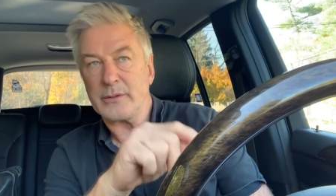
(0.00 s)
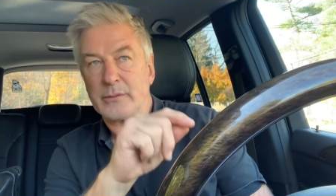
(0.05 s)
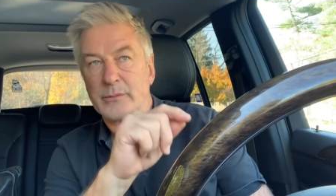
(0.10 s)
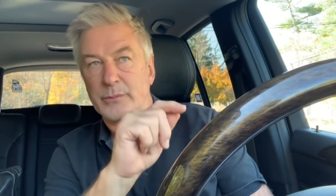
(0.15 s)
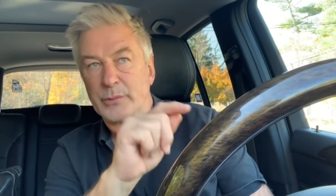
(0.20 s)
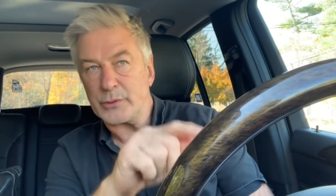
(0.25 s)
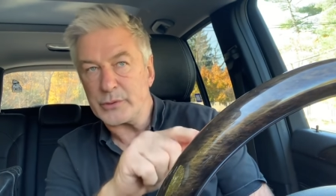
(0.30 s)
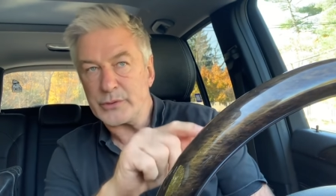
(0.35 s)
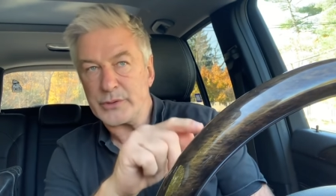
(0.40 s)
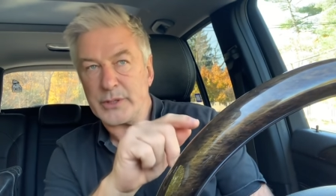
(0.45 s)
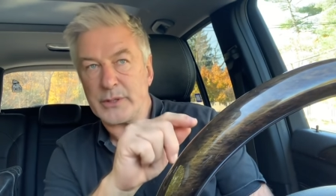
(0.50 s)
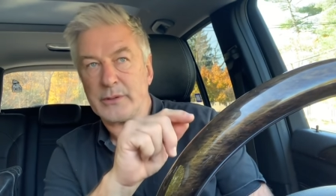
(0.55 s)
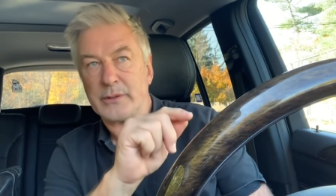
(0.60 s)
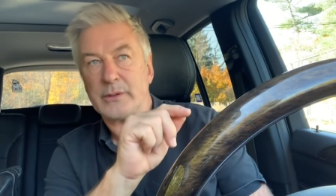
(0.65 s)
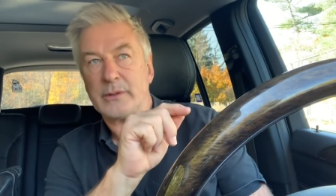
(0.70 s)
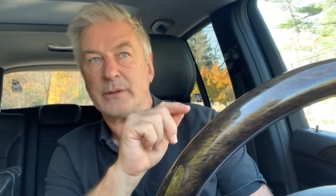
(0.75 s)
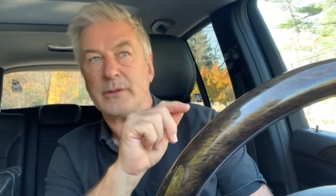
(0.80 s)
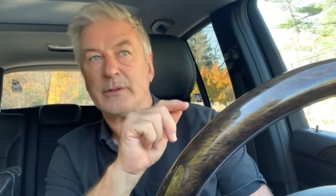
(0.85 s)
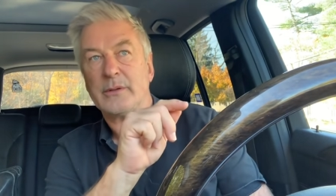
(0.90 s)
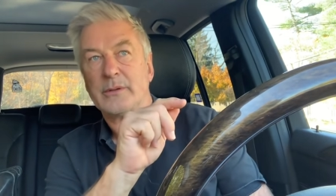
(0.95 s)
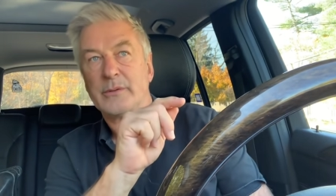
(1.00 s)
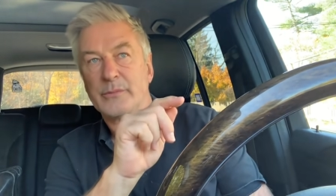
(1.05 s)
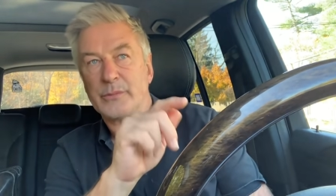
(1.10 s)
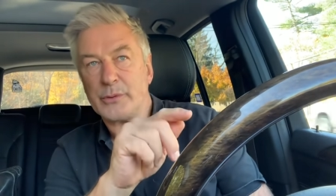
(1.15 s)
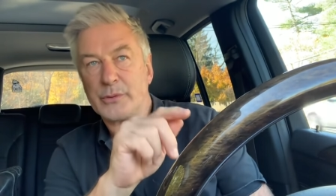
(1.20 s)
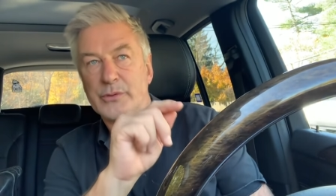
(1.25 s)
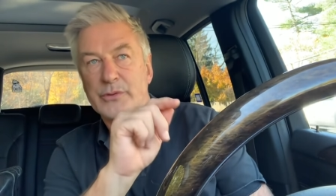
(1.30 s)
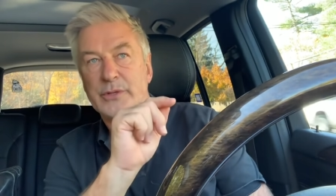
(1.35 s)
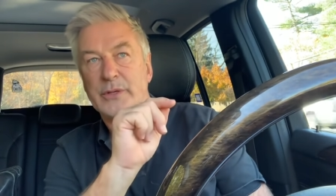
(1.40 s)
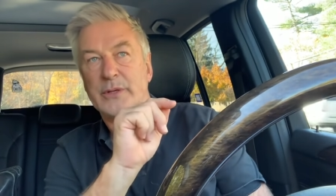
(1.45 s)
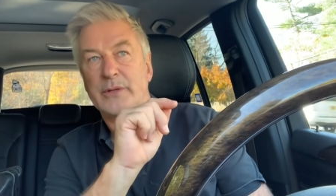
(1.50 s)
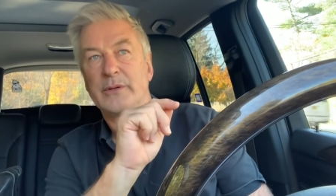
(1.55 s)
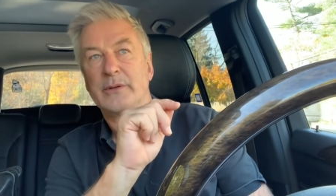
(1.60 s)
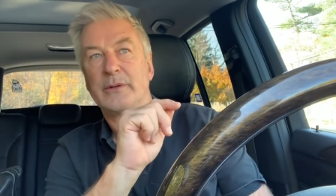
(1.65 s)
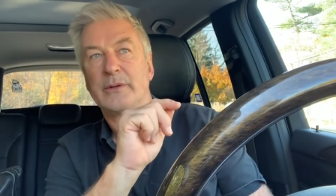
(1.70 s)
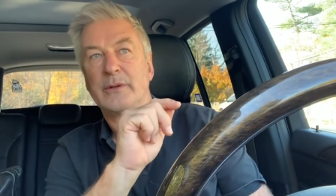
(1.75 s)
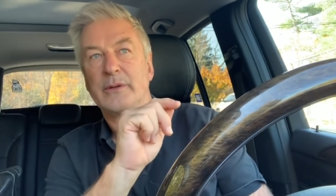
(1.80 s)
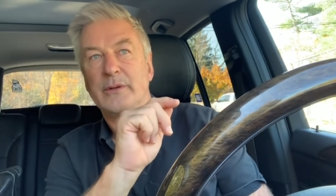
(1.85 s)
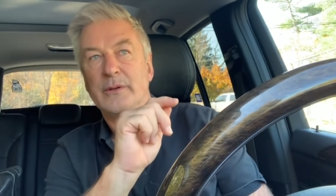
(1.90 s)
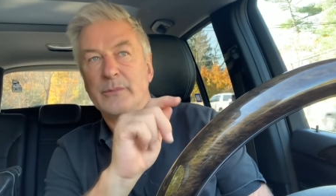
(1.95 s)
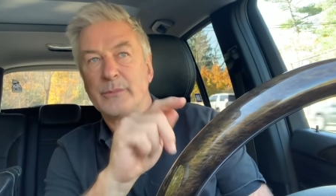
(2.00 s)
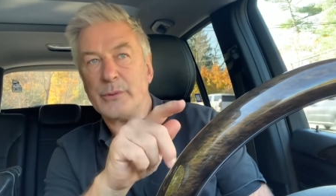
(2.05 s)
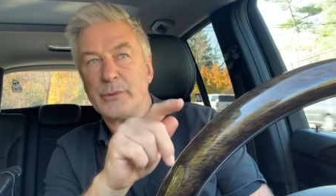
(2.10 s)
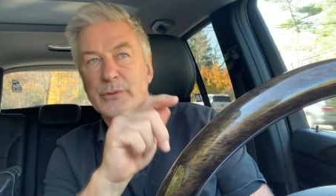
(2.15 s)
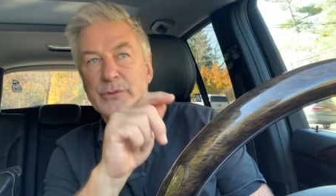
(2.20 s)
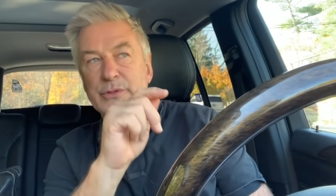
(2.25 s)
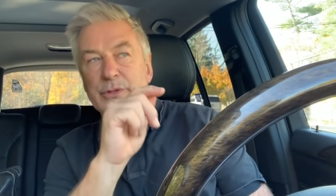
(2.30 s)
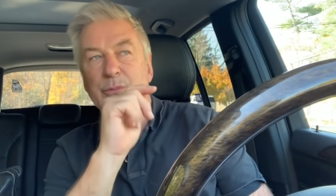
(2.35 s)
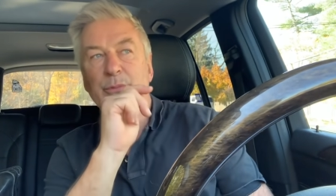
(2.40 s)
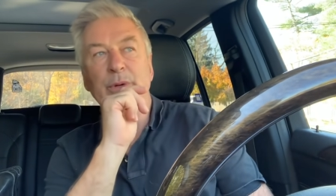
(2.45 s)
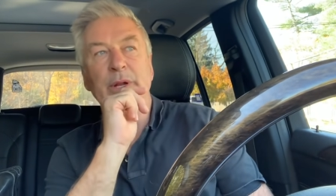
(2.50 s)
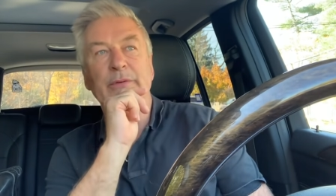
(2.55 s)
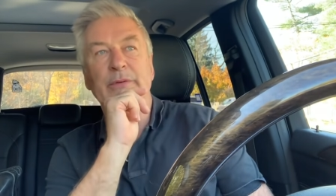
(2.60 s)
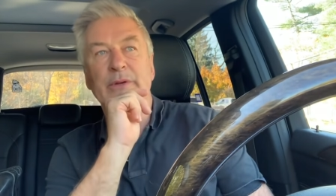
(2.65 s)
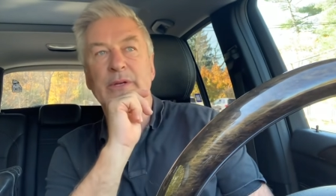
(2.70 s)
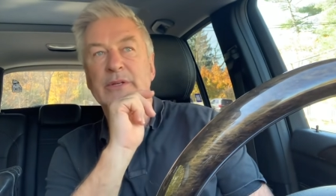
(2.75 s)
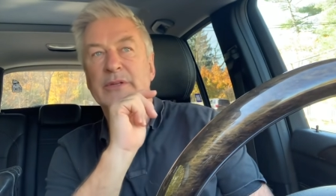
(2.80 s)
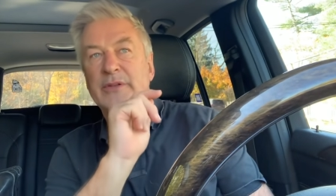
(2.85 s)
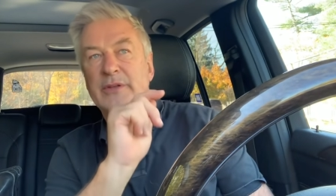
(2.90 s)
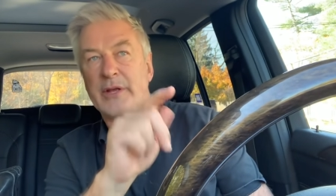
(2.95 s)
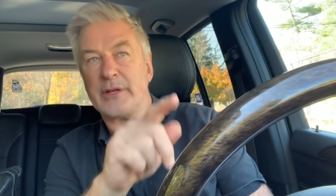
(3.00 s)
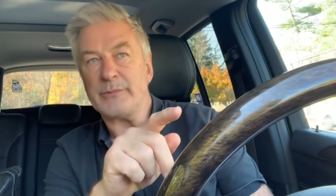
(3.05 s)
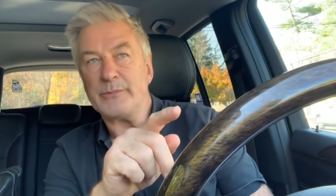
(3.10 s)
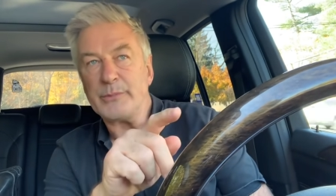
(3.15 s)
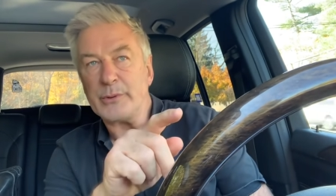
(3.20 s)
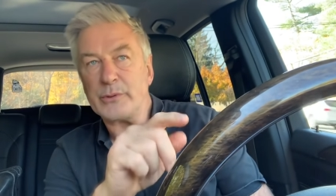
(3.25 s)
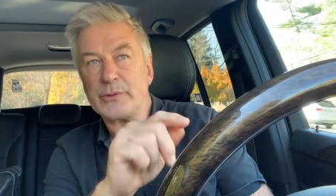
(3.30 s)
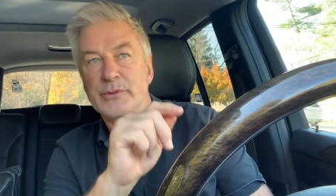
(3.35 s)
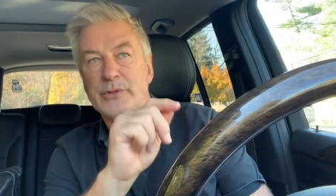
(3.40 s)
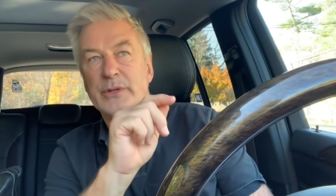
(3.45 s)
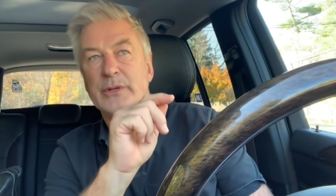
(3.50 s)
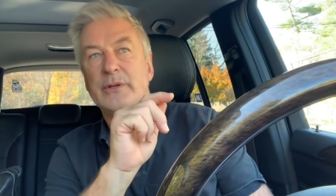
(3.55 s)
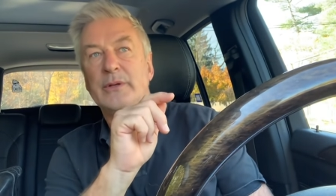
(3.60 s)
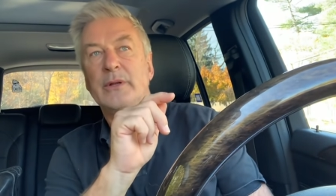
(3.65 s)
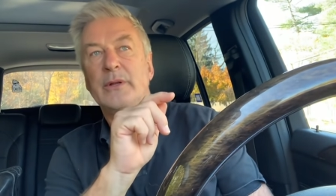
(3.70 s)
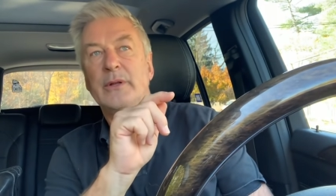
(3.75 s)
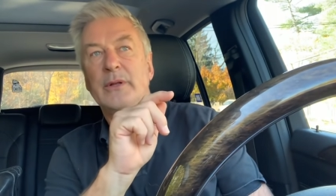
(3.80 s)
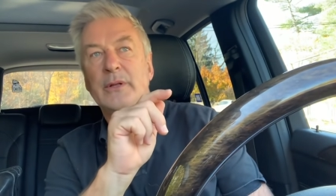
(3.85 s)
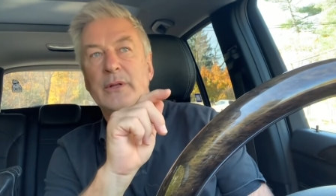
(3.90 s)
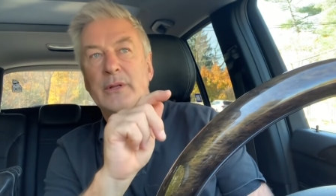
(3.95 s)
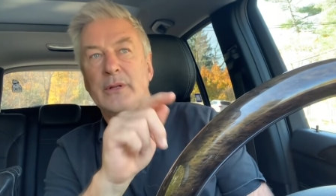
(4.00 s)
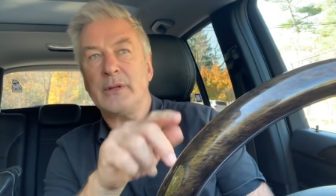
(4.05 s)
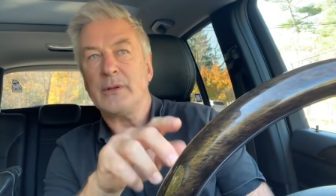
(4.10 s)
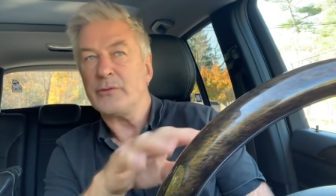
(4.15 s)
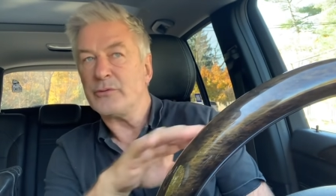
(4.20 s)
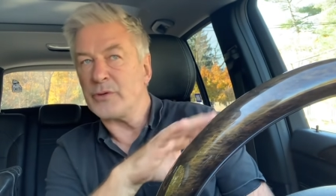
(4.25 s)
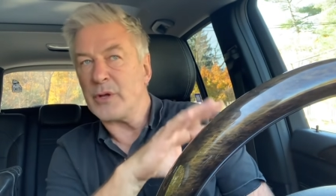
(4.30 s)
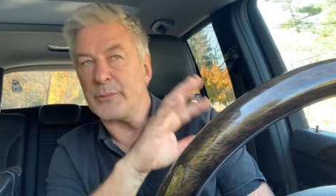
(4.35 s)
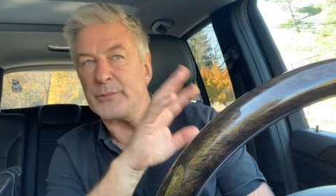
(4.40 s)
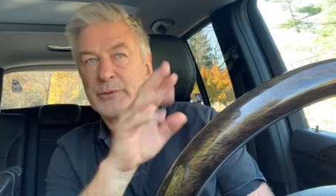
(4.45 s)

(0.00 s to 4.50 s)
bullshit, bullshit, bullshit, whatever he said, bullshit. Trump